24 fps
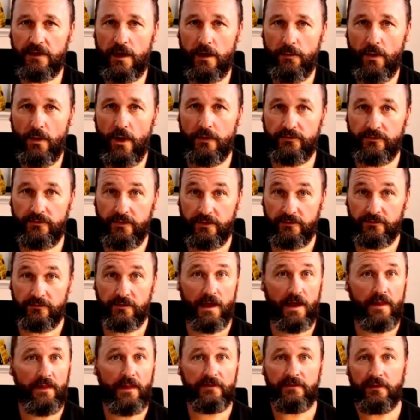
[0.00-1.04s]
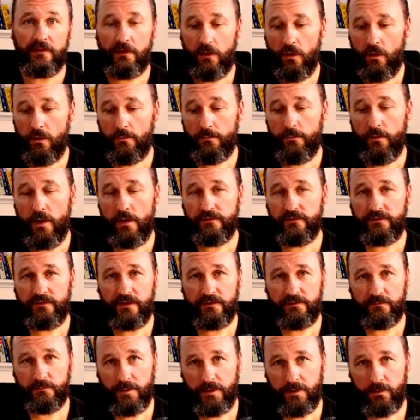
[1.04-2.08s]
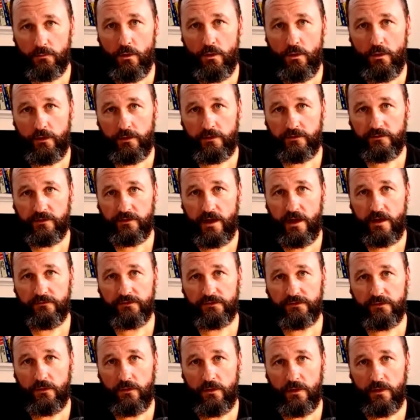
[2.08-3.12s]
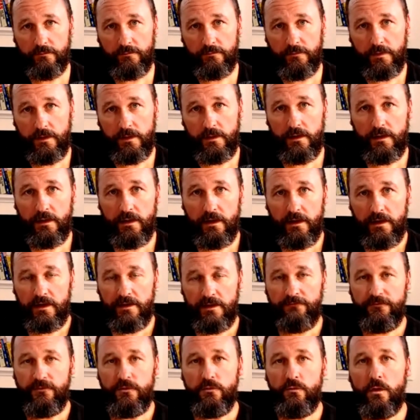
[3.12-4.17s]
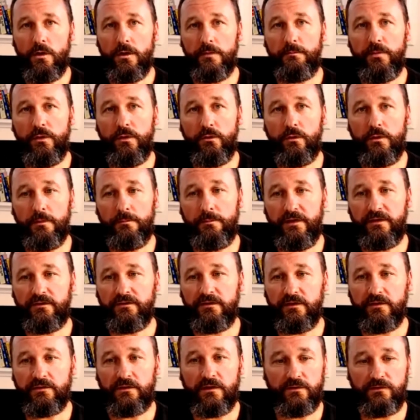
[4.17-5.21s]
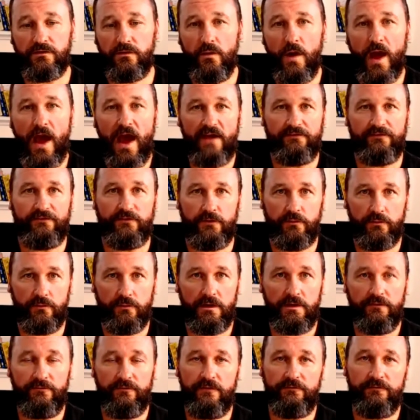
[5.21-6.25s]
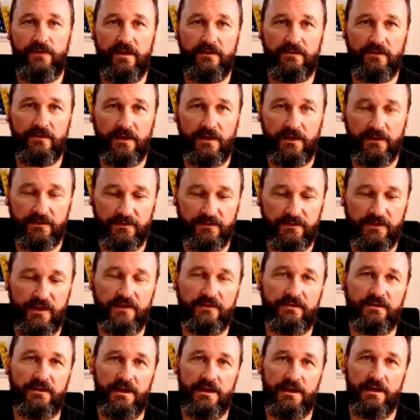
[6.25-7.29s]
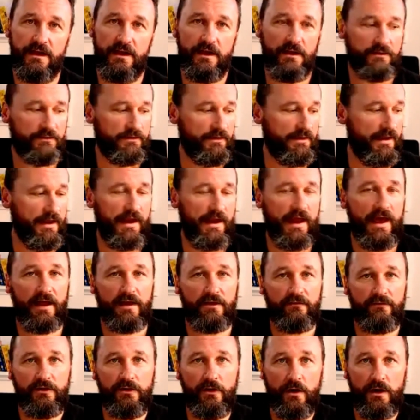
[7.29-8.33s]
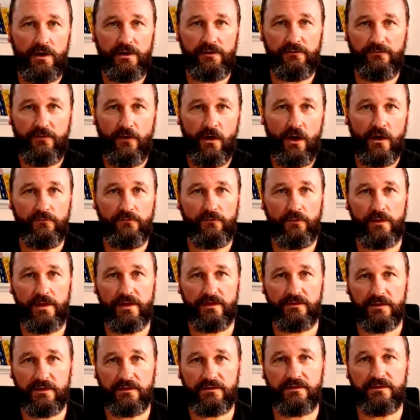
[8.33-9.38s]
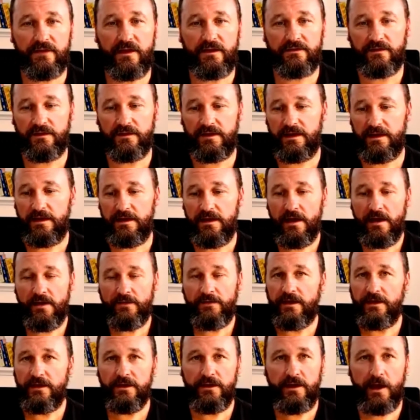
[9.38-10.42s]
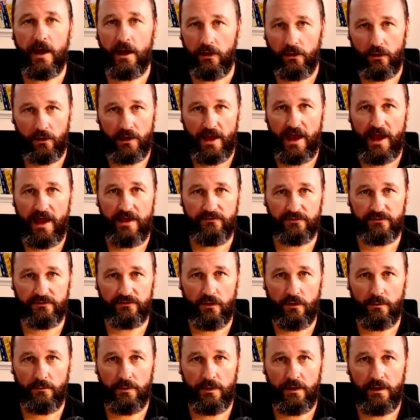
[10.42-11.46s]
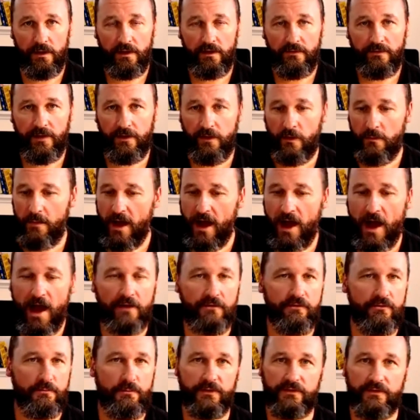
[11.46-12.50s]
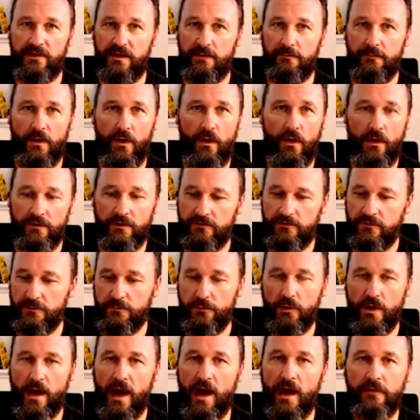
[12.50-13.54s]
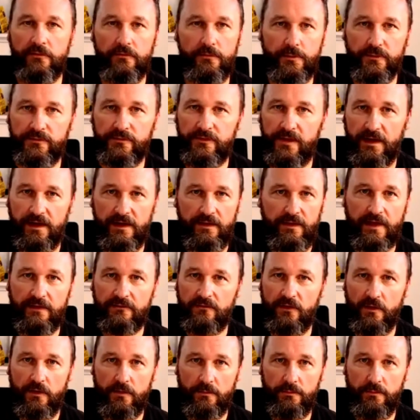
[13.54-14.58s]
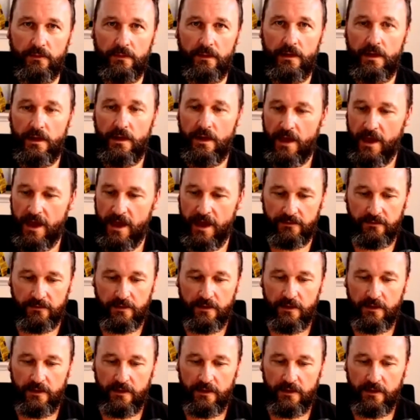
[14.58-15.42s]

process, and that's a long process, but it works over time. If you want to build a business because you have to, if there's a necessity to get out of a 9 to 5, or there's a necessity that you no longer have a job, then I'm 100% behind you to put 100% in that job. And